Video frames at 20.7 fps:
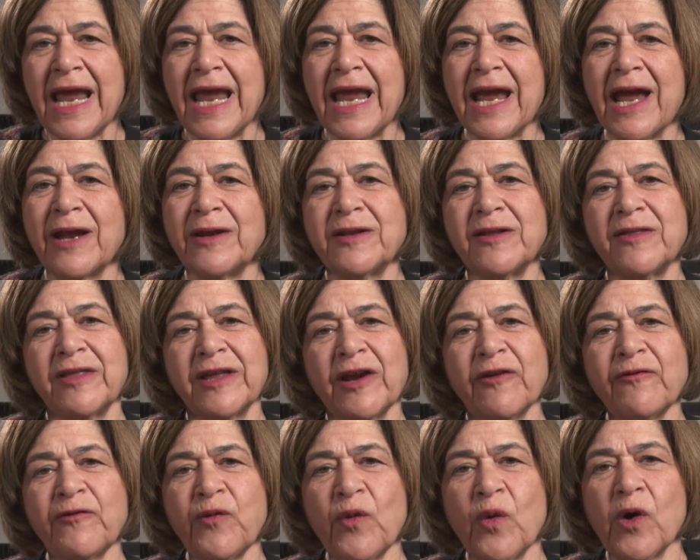And
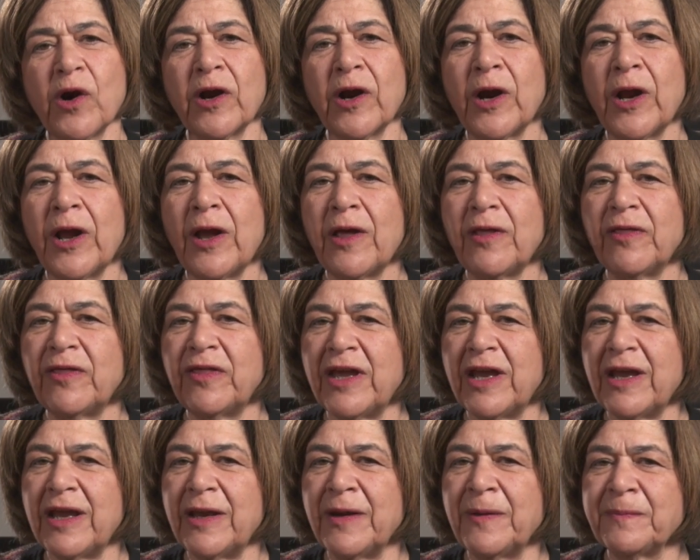therefore,
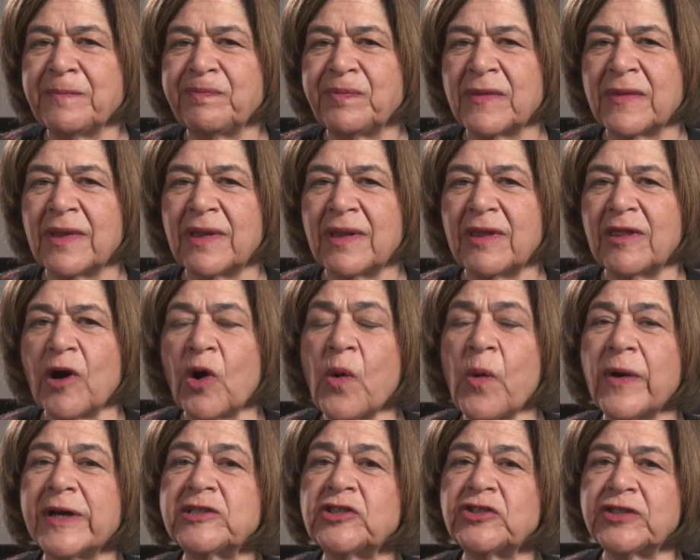the the
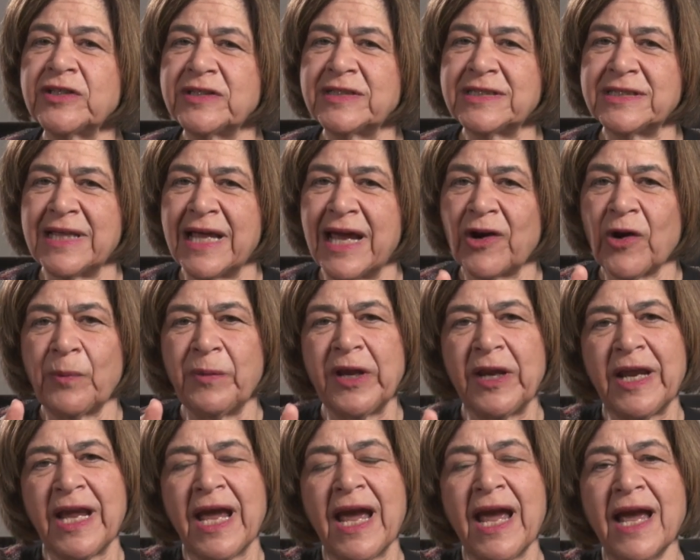questions that are
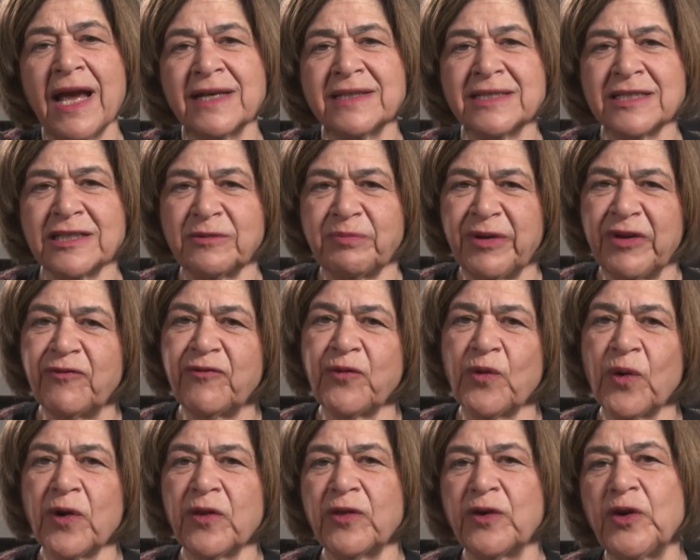being asked
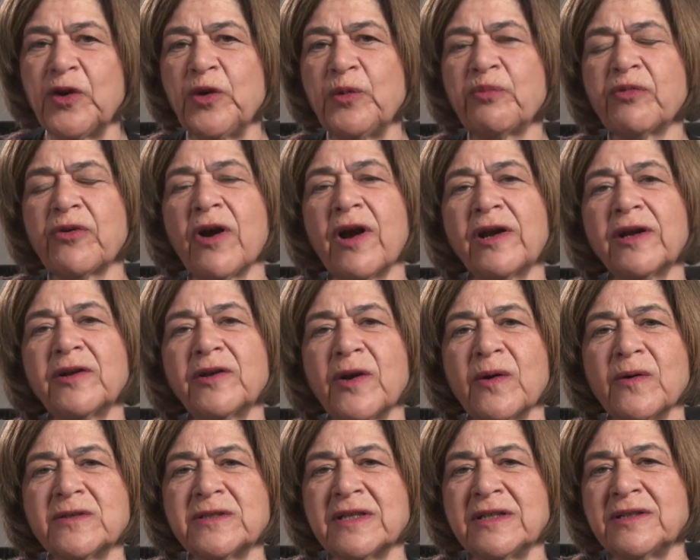before the new product
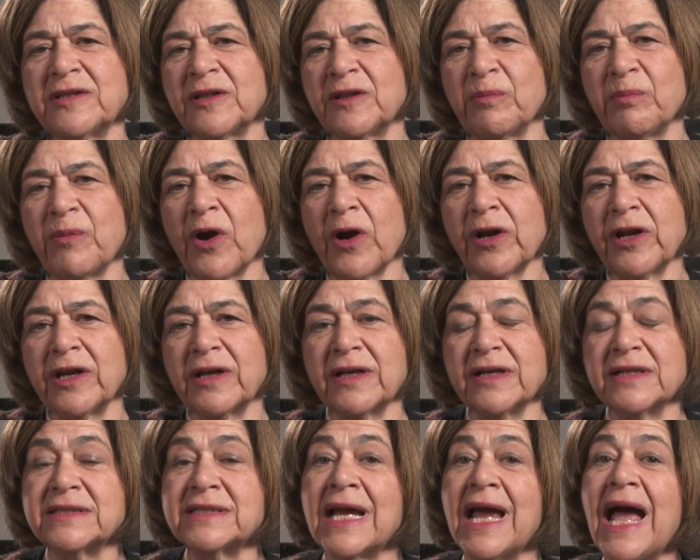goes into the market
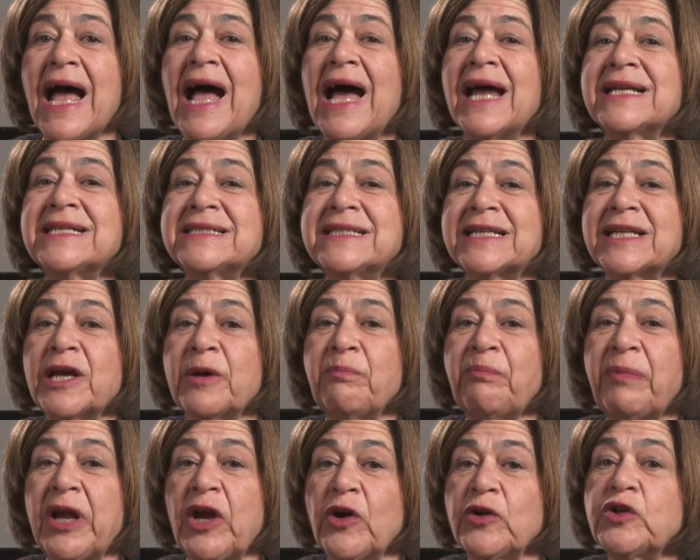is how does it
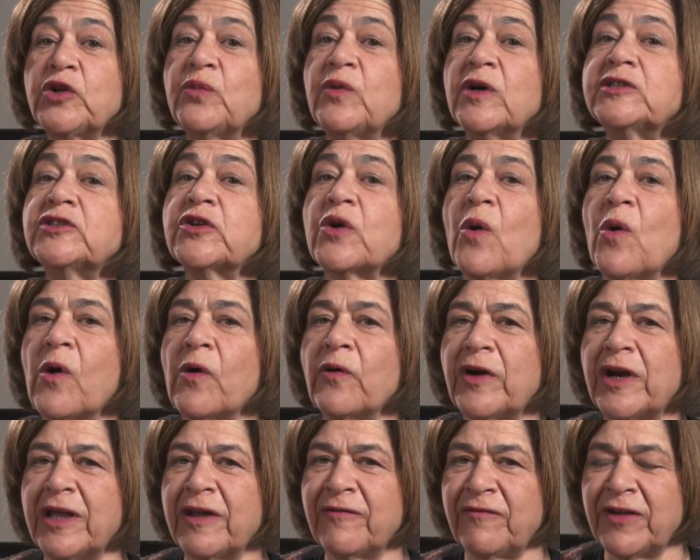compare to what's
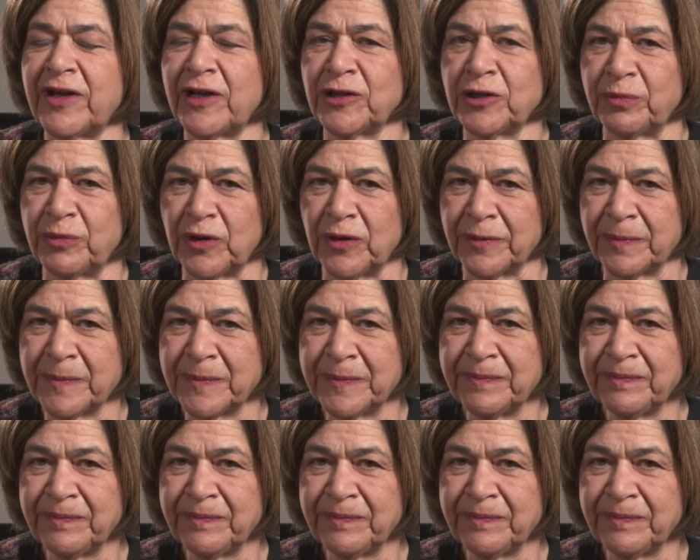already available?